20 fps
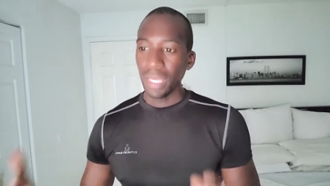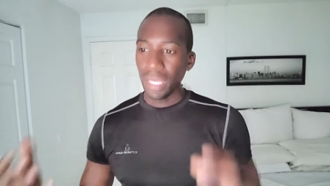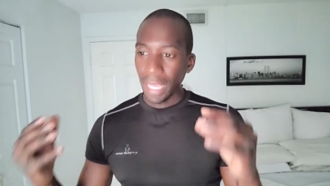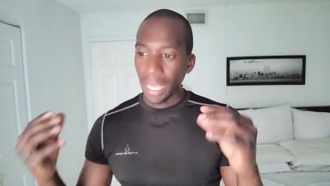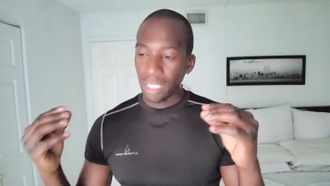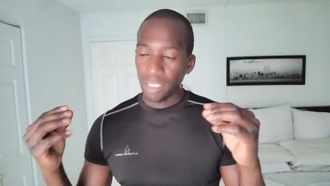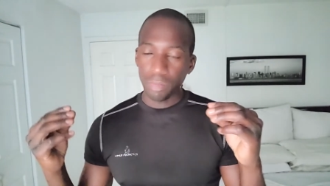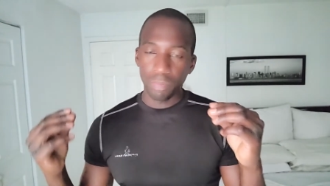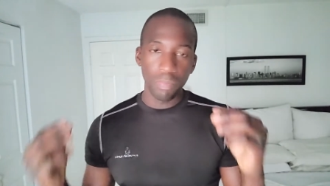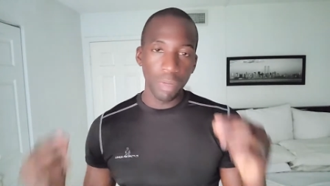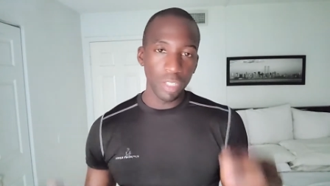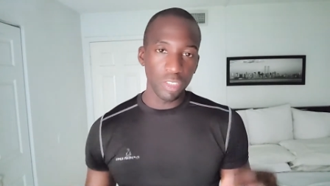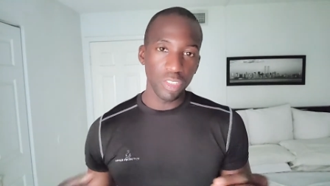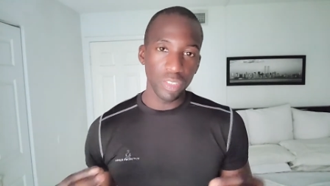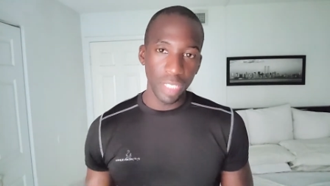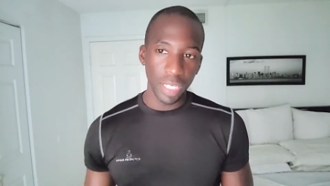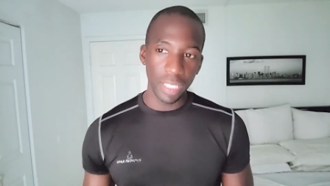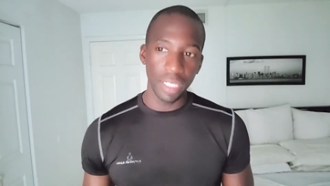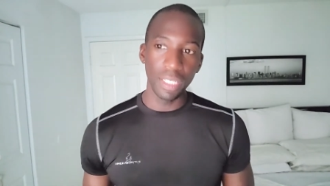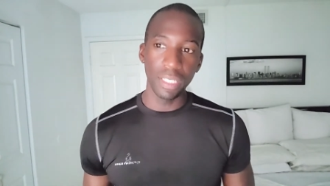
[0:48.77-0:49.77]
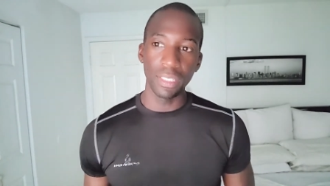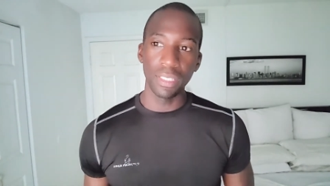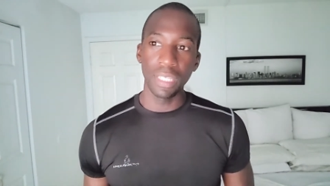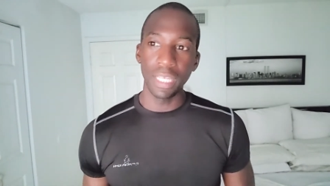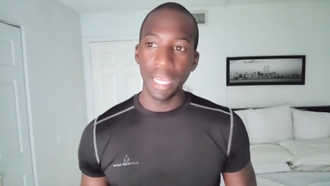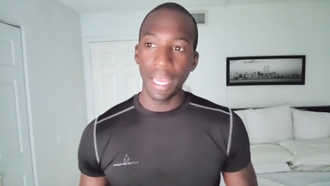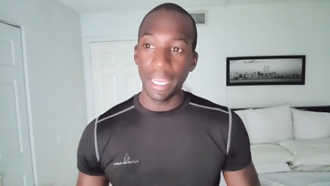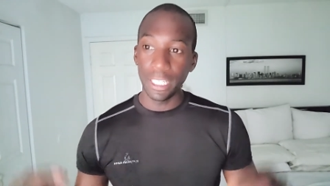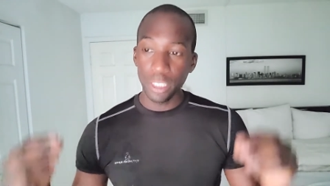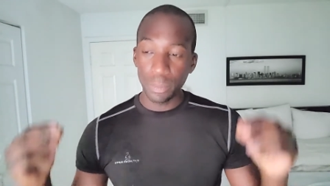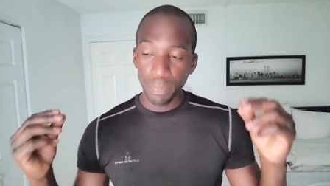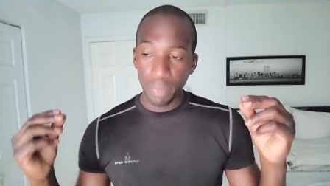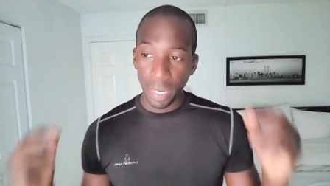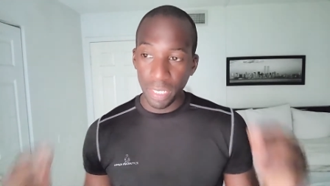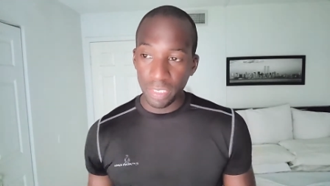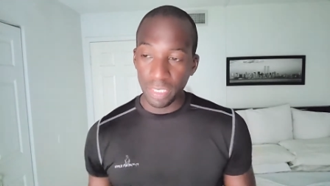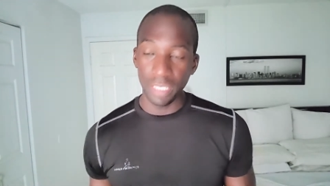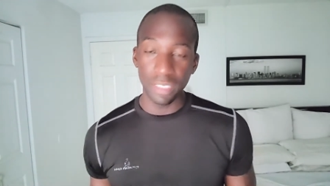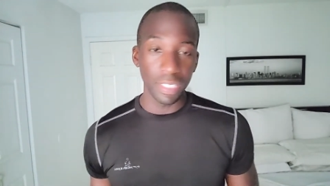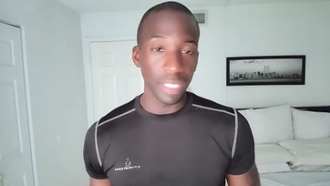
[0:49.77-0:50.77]
It's much needed,
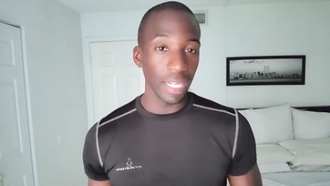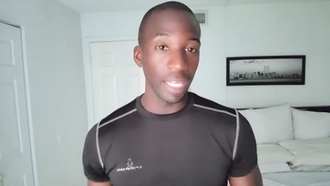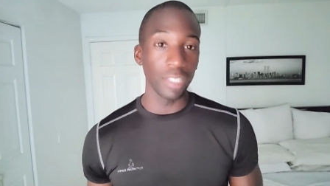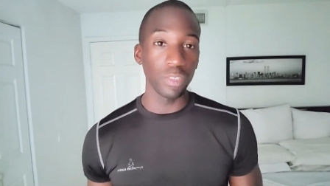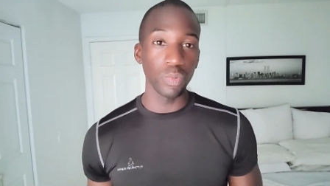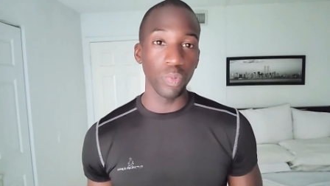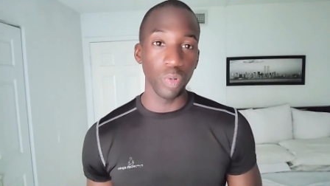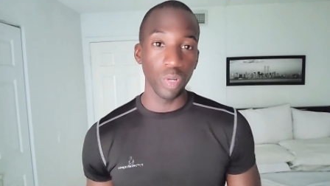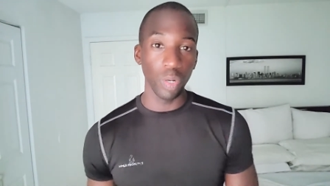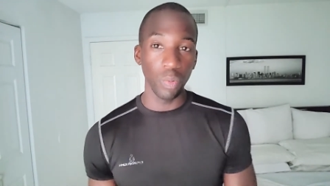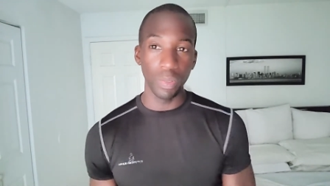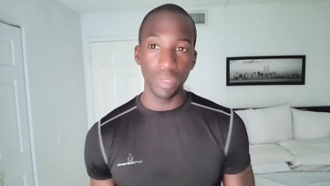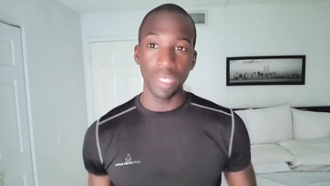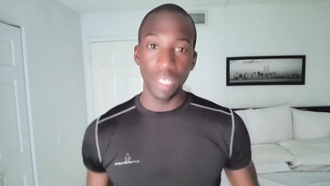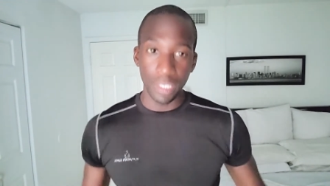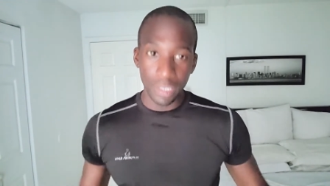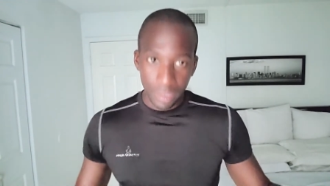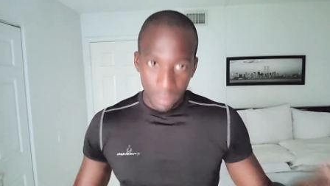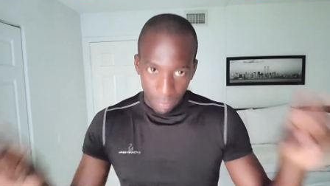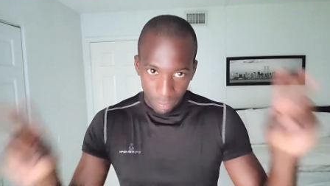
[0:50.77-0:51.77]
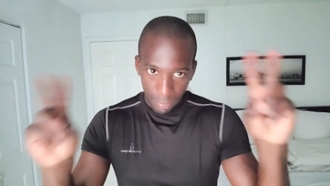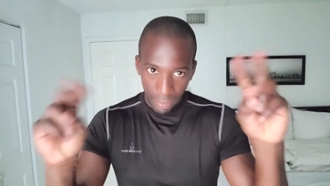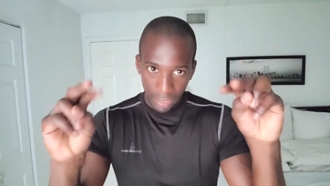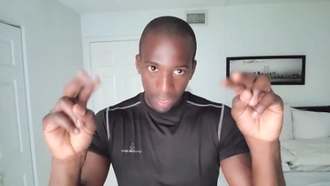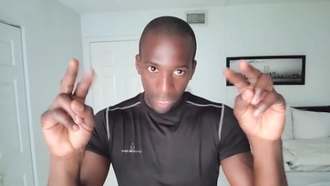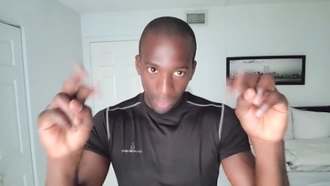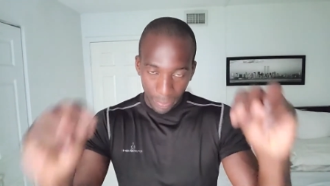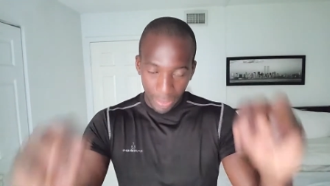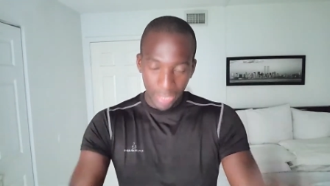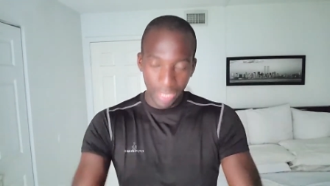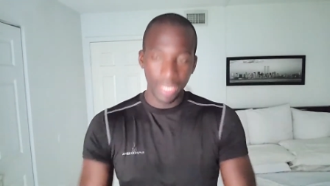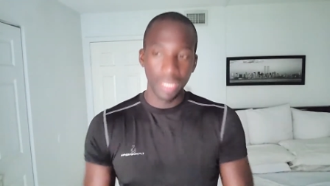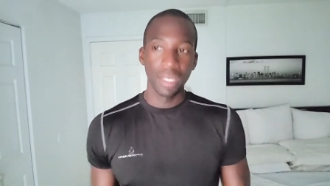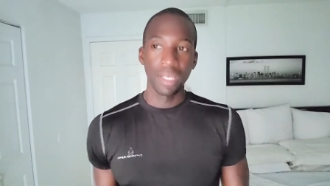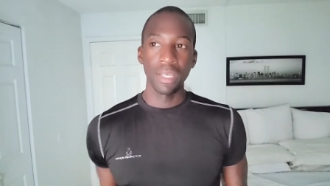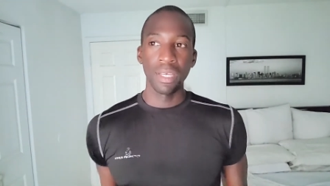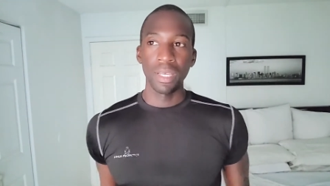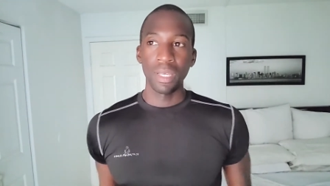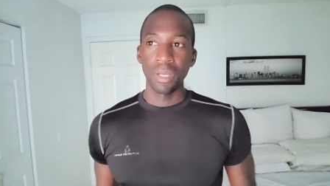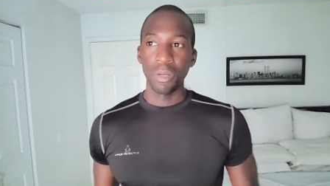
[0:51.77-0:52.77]
especially in today's world with this pandemic.
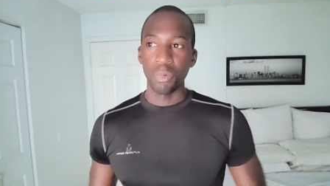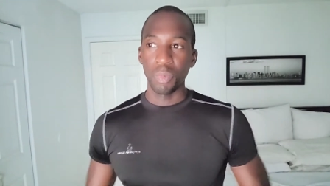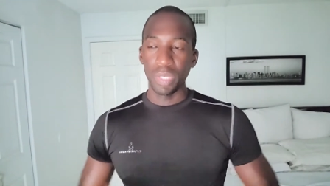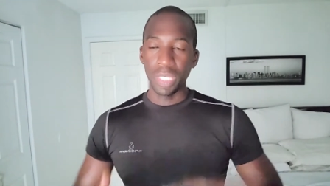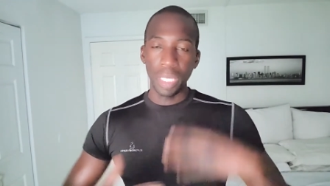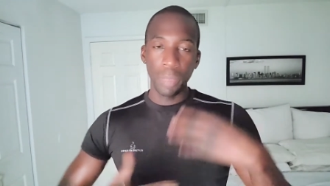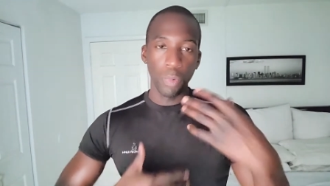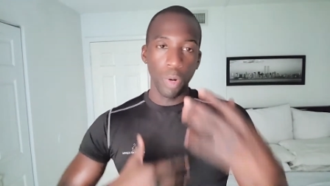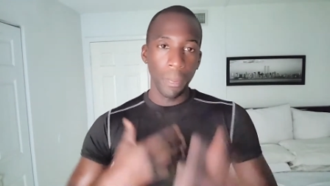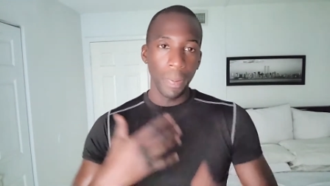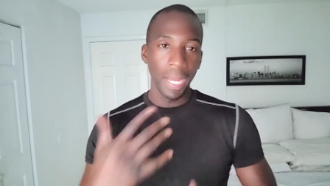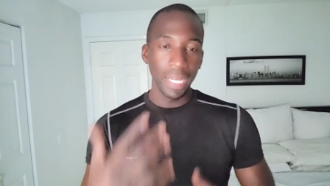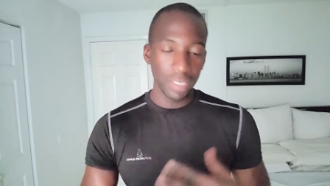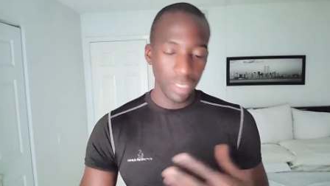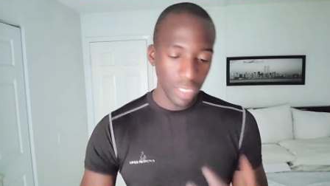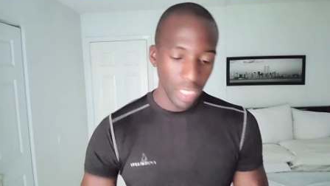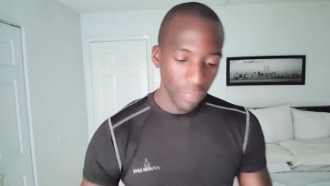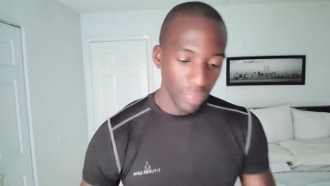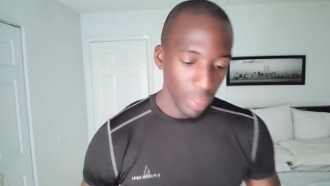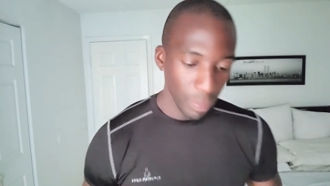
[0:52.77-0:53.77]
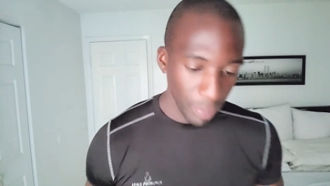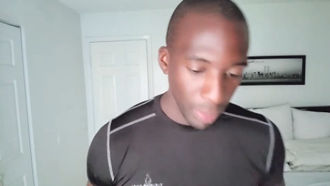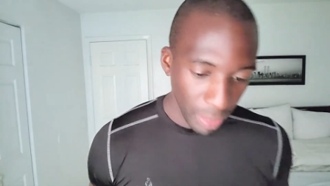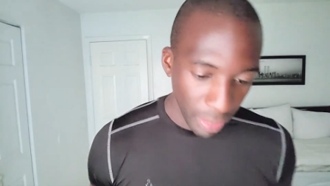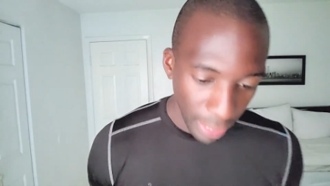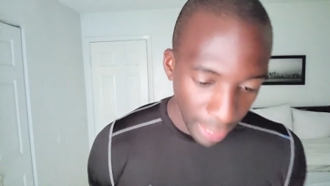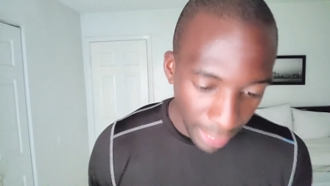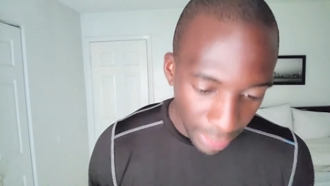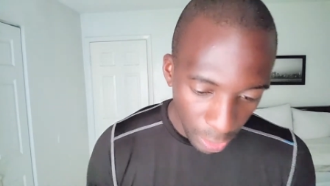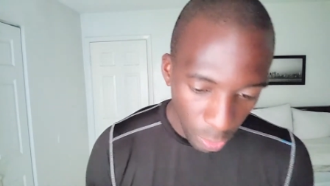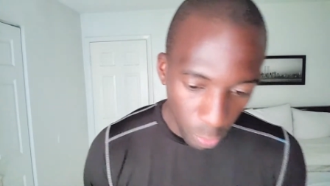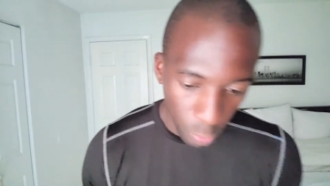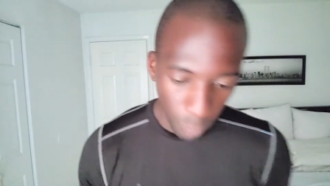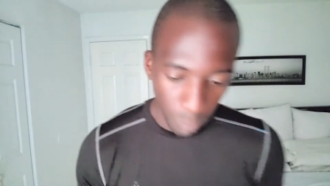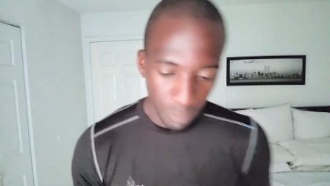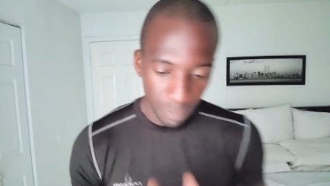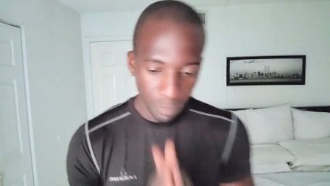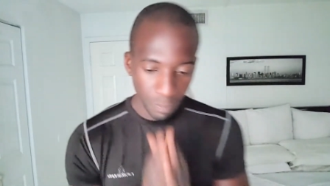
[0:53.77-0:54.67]
We need more positivity. But anywho,